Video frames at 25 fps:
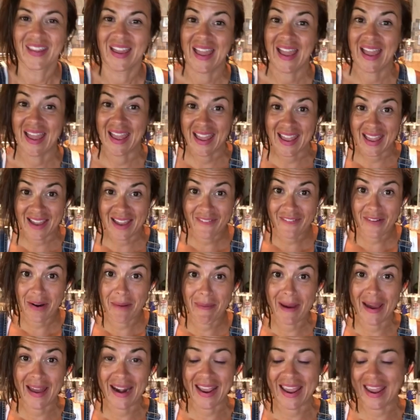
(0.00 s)
Hey
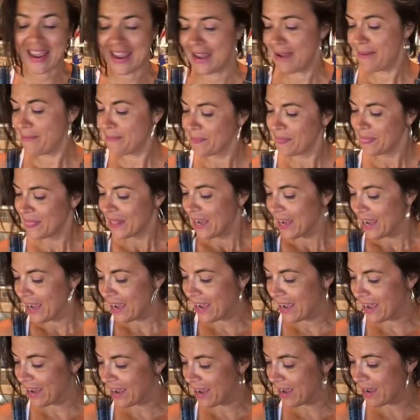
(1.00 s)
everybody!
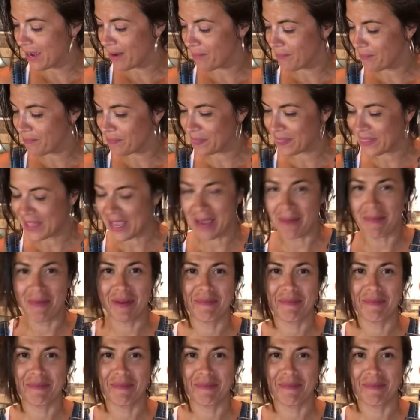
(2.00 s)
I'm